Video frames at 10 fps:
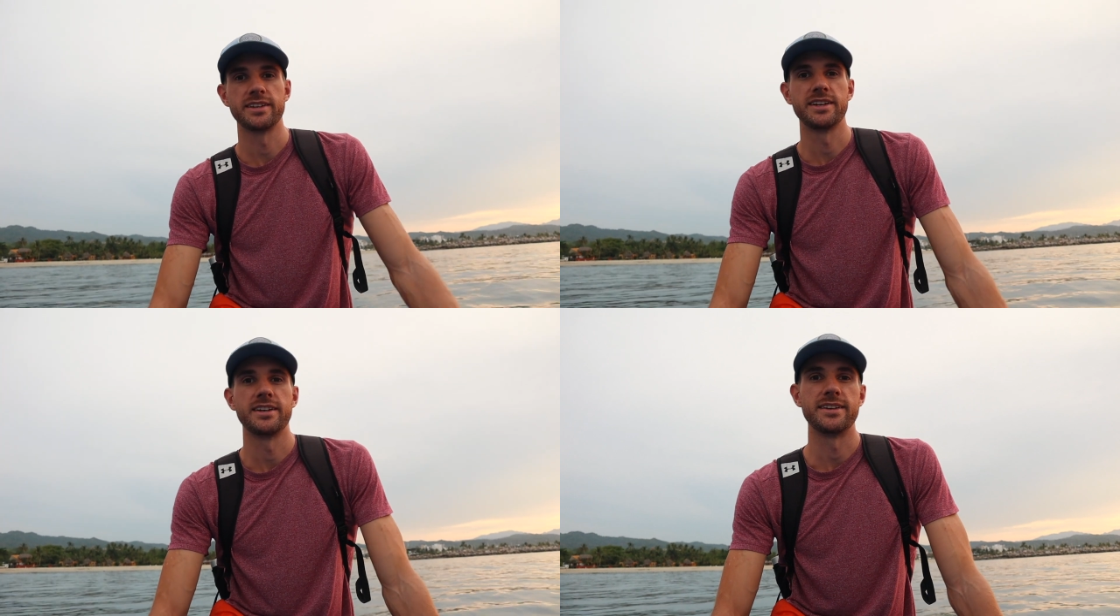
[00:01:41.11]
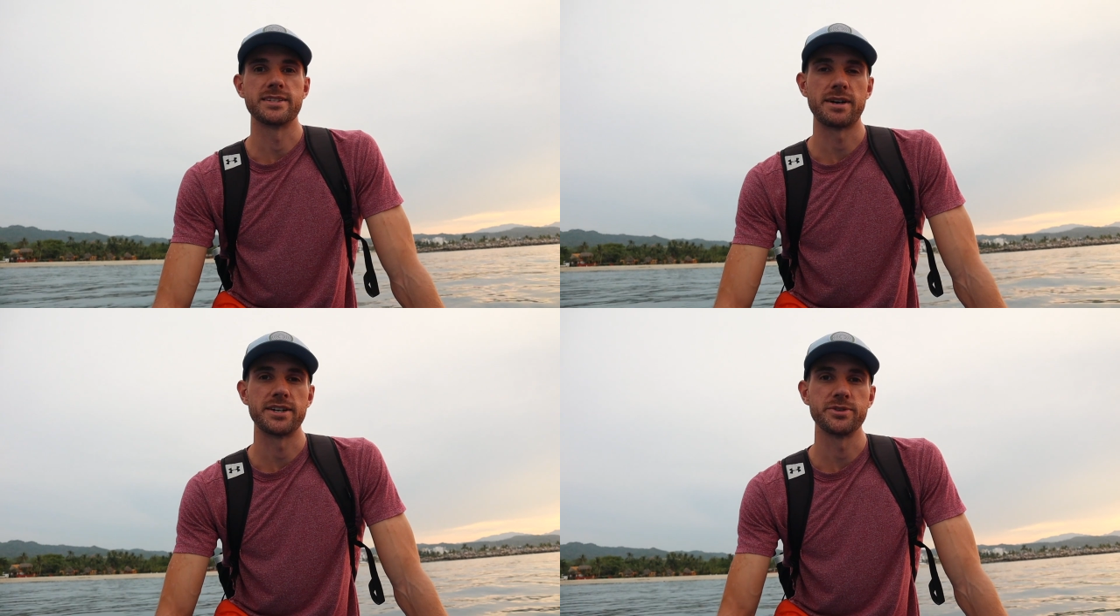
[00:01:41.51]
And
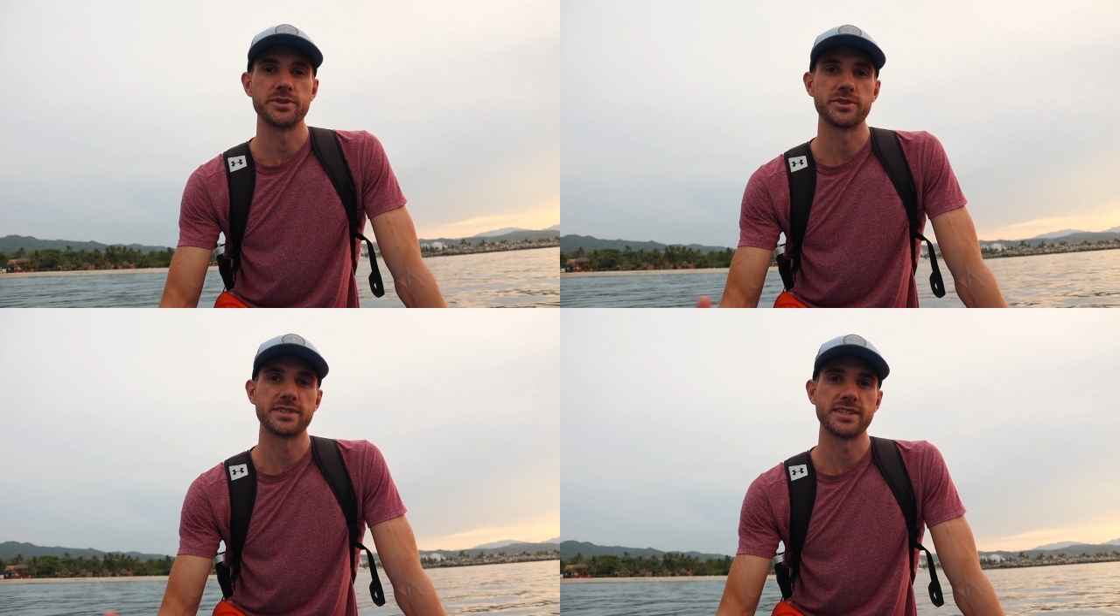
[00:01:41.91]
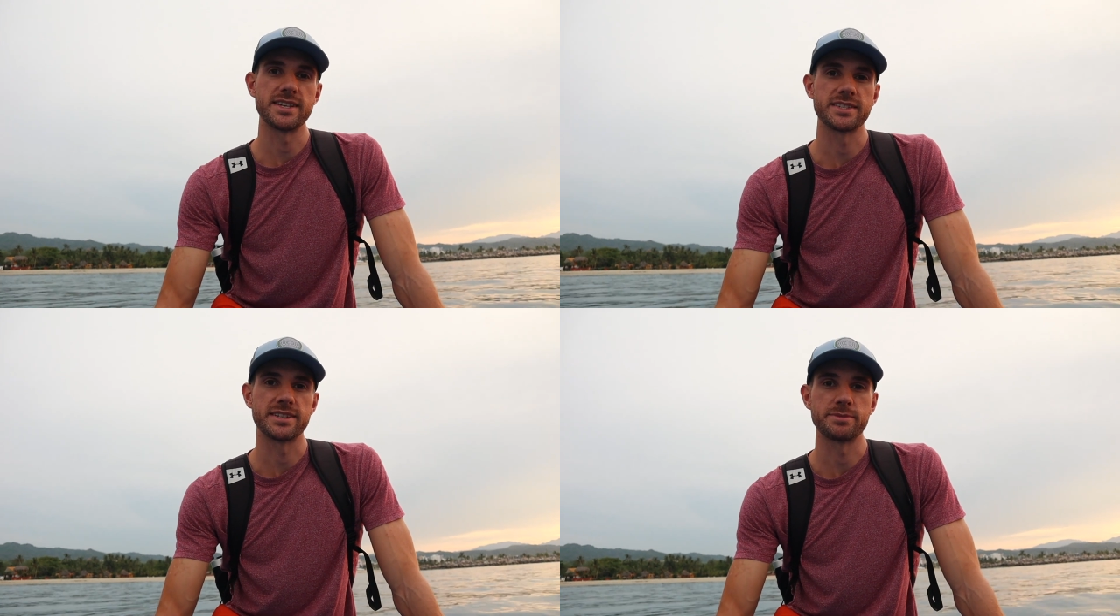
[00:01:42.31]
it's by doing those
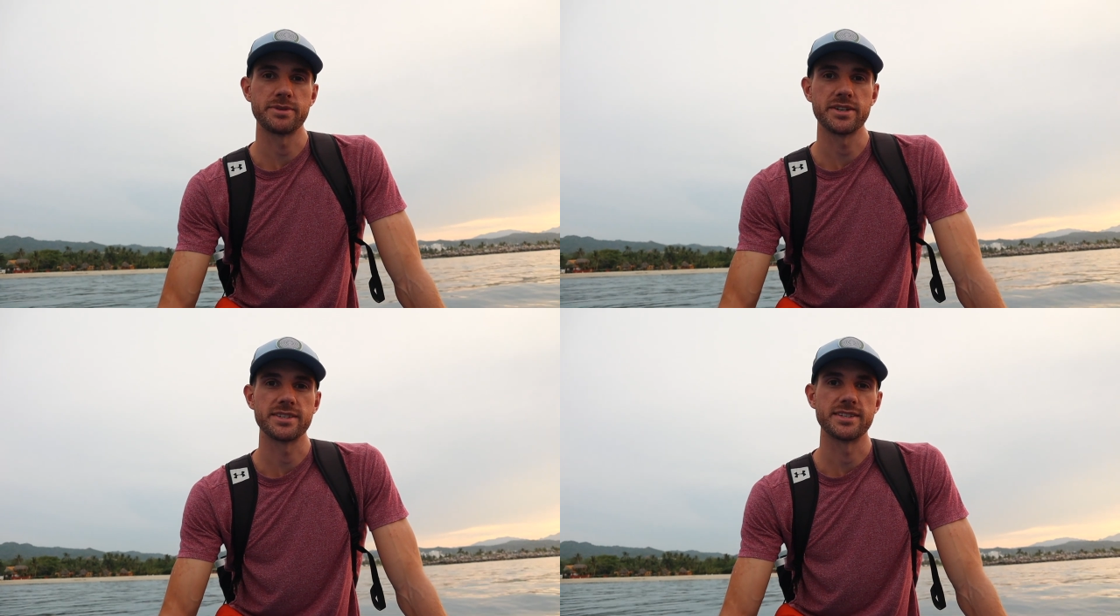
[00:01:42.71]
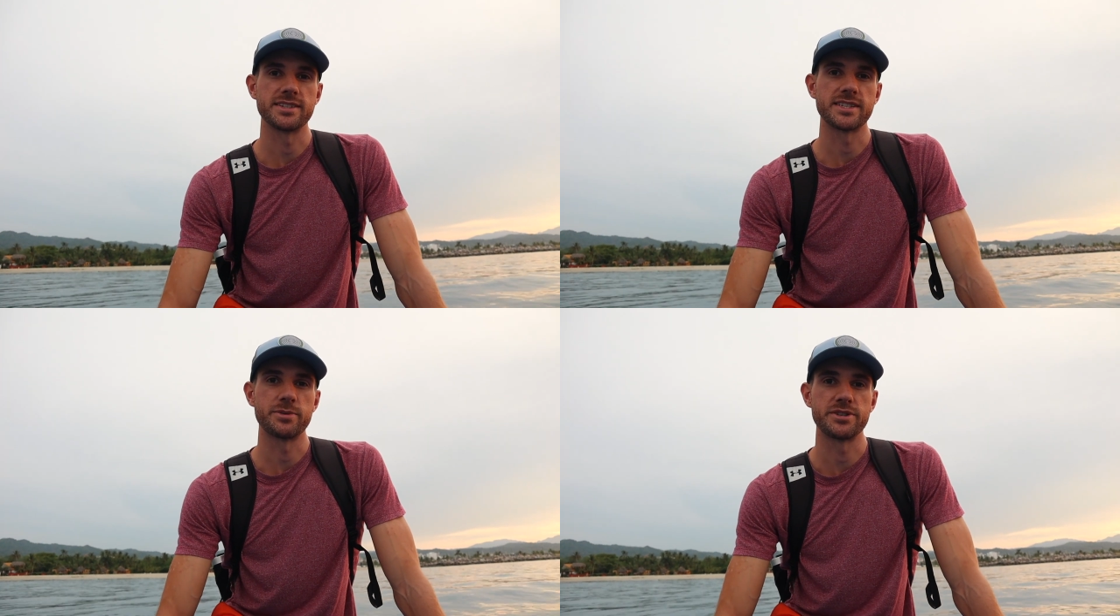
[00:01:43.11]
things and
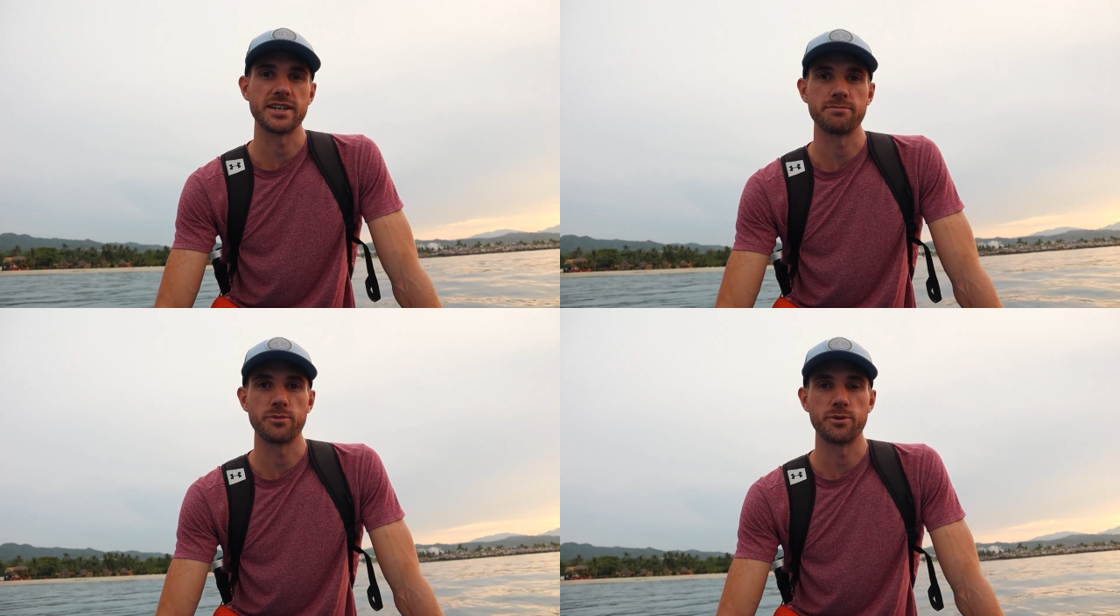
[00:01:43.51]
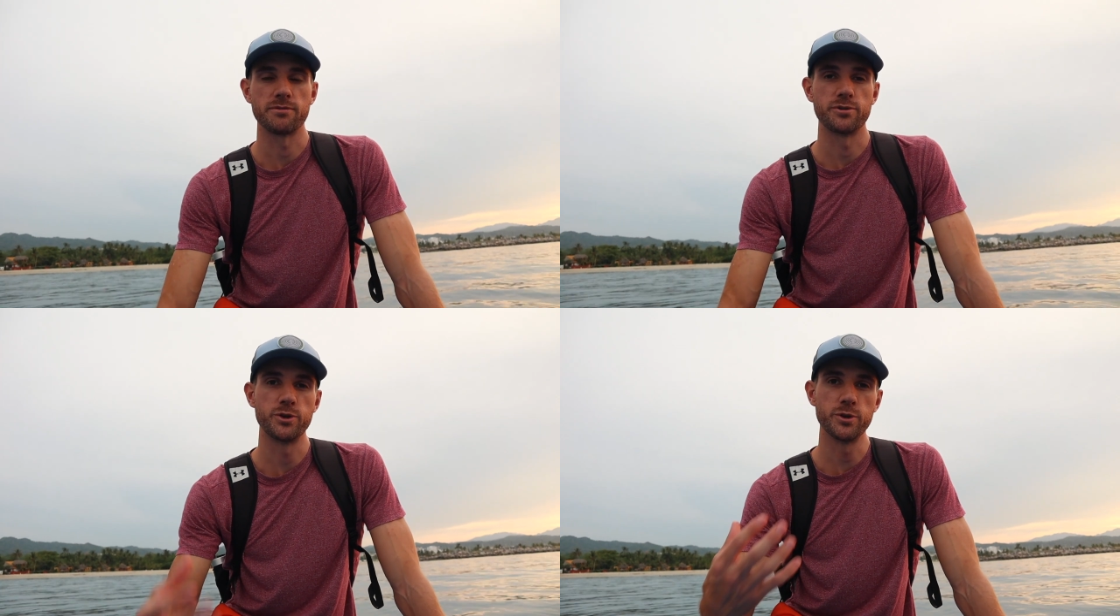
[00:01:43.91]
experiences that we shape more
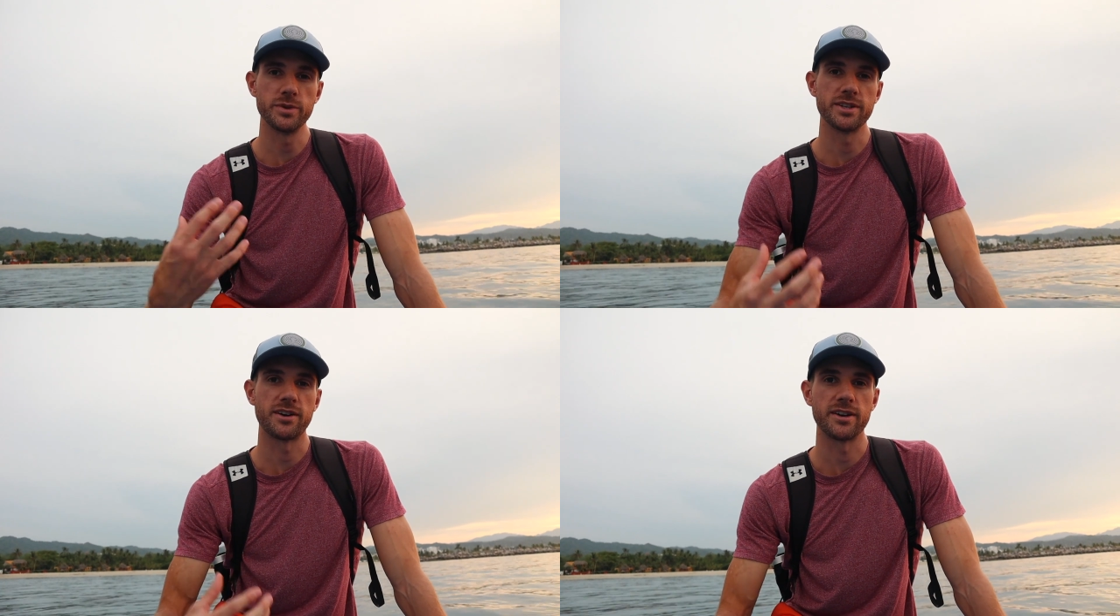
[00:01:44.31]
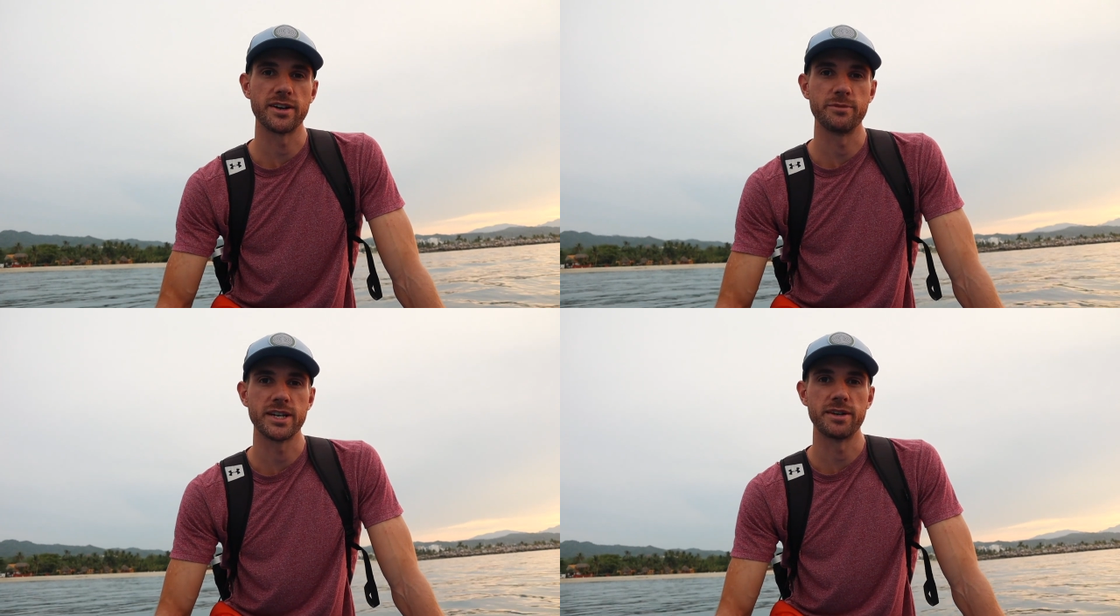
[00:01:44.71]
of who we are
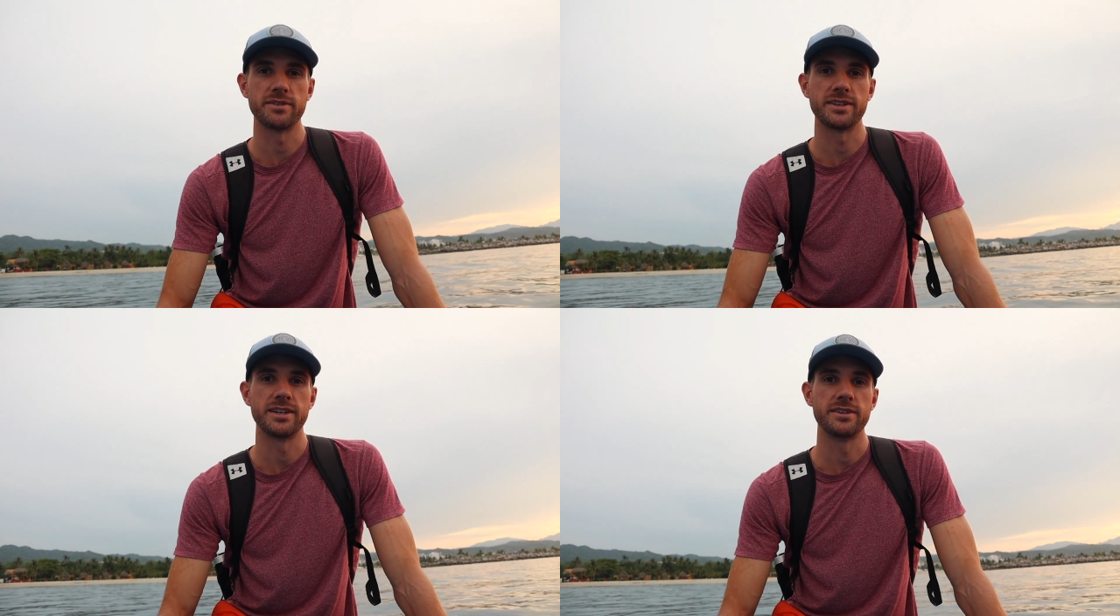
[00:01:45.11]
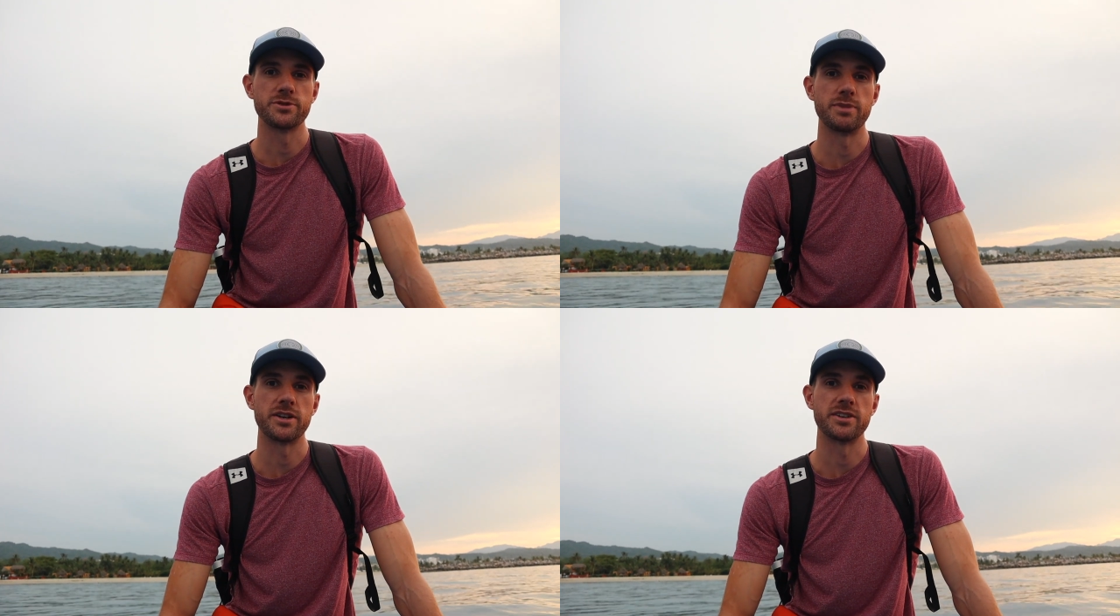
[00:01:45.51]
and become
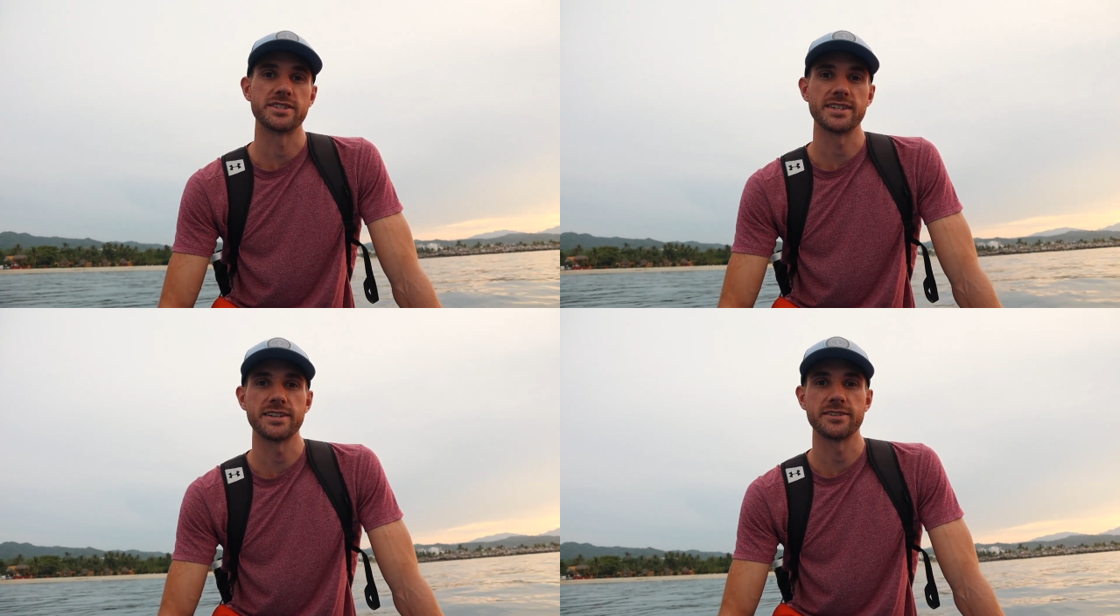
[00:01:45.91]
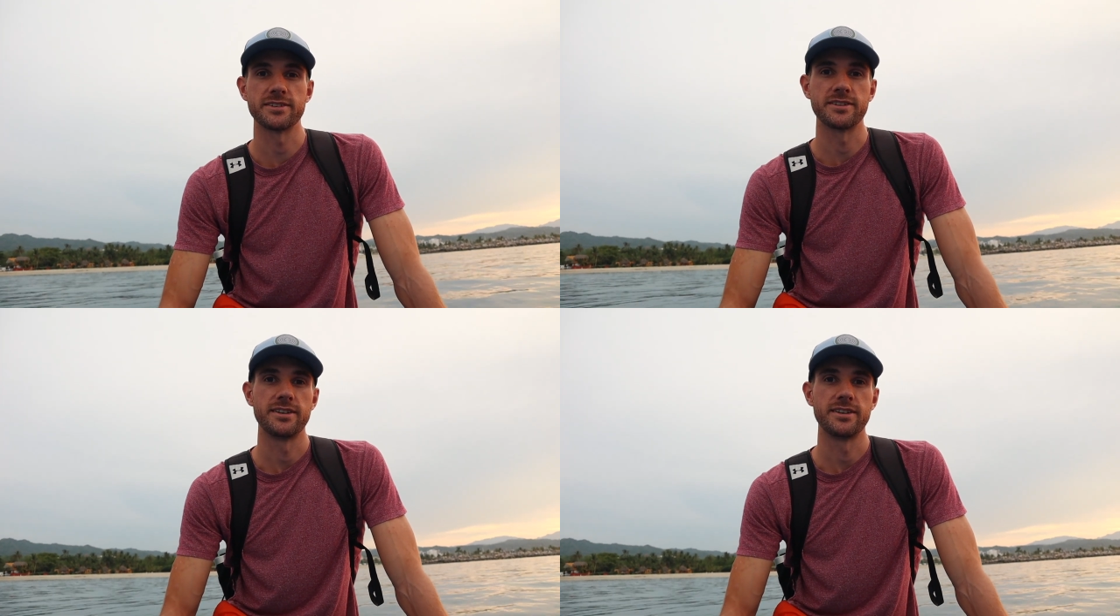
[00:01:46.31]
to a better understanding